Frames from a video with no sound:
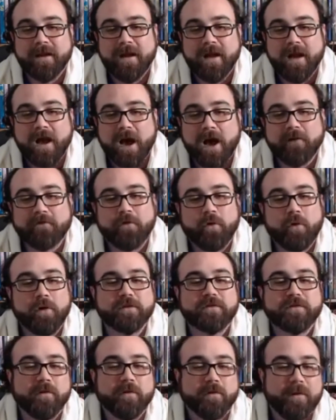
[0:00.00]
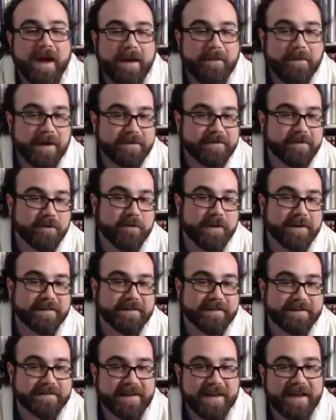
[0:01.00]
Of course, our rabbis are quick
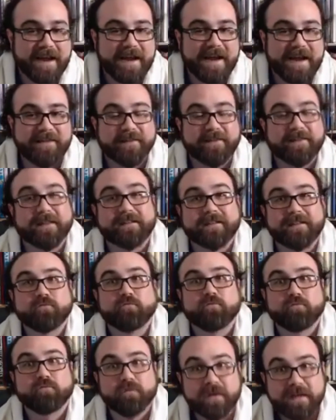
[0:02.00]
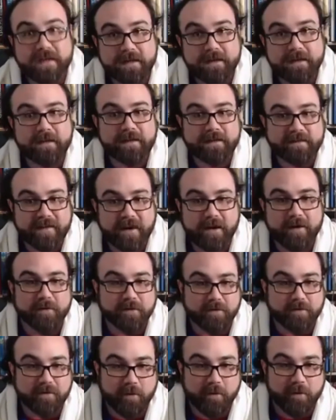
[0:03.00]
to say that they didn't really tear
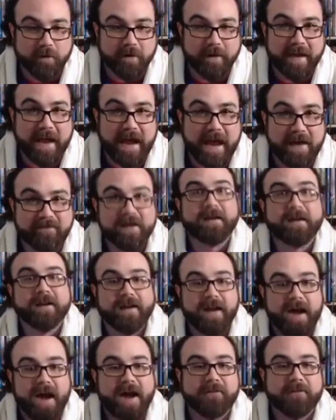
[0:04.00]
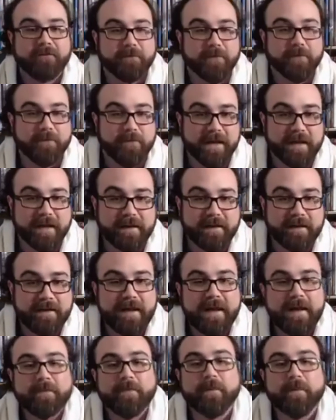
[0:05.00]
the Torah in half, God forbid,
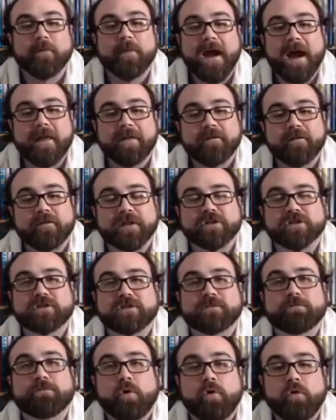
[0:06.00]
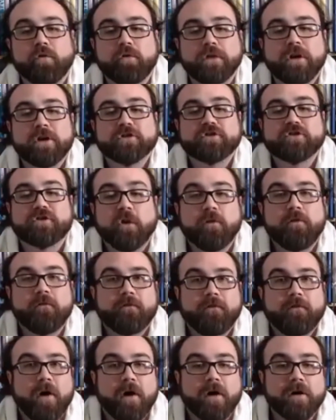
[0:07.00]
but rather they just pulled so
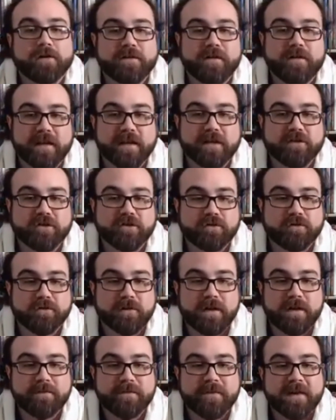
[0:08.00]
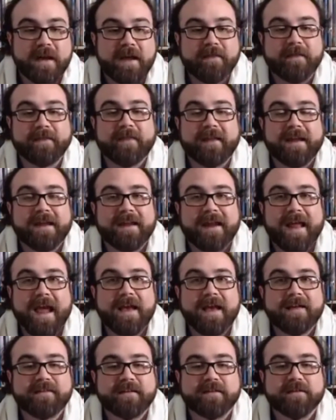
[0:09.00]
far to the extremes that they in
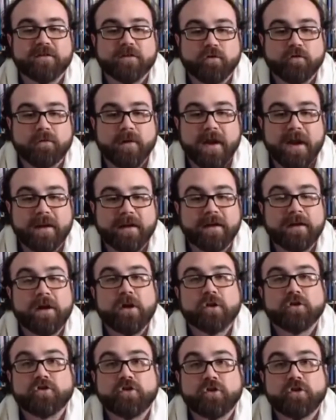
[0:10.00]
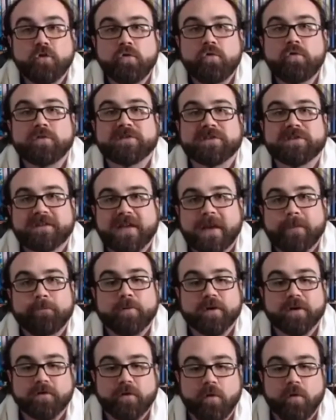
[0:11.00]
essence created two
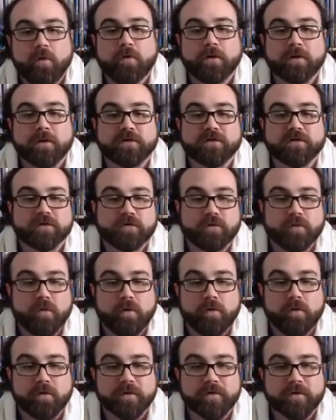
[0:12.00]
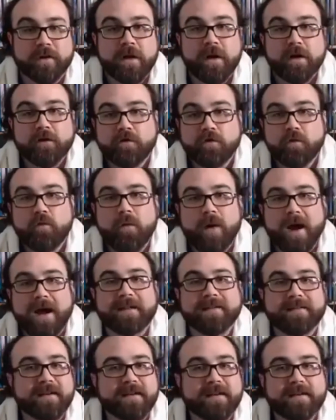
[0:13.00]
separate Torah scrolls, two
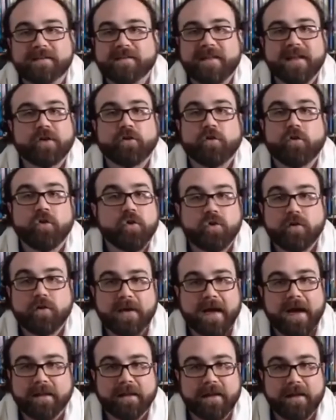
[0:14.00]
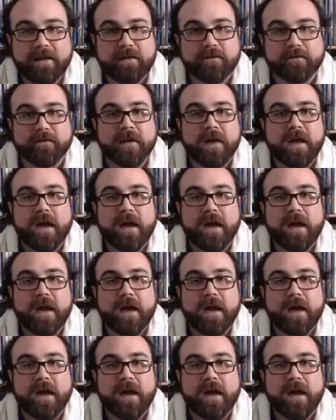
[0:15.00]
ideas that could not live in